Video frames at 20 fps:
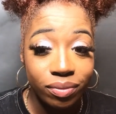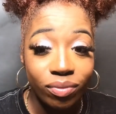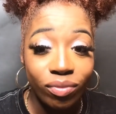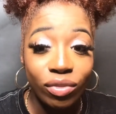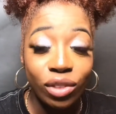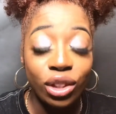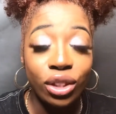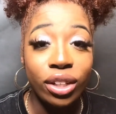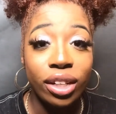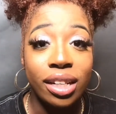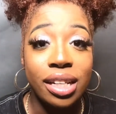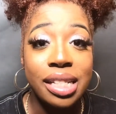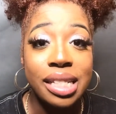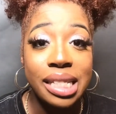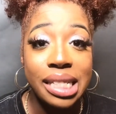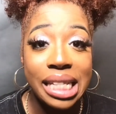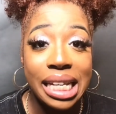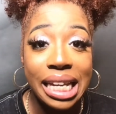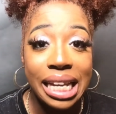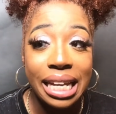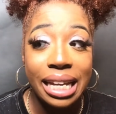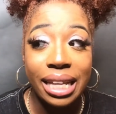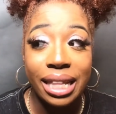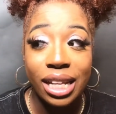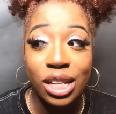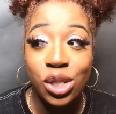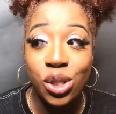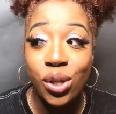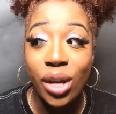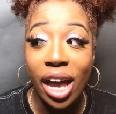you're going to see
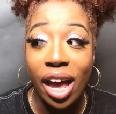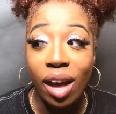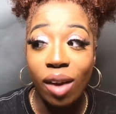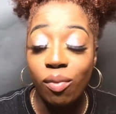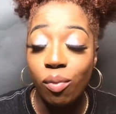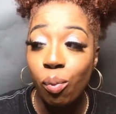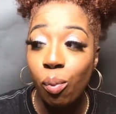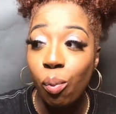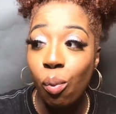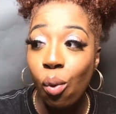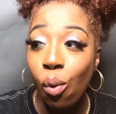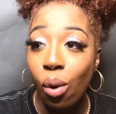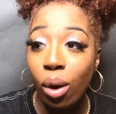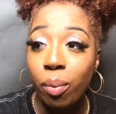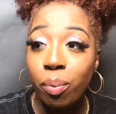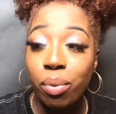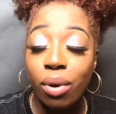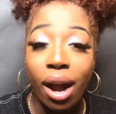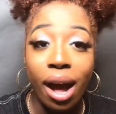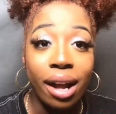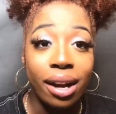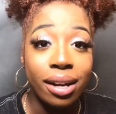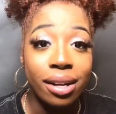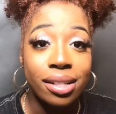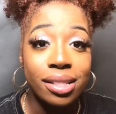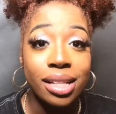that you have more products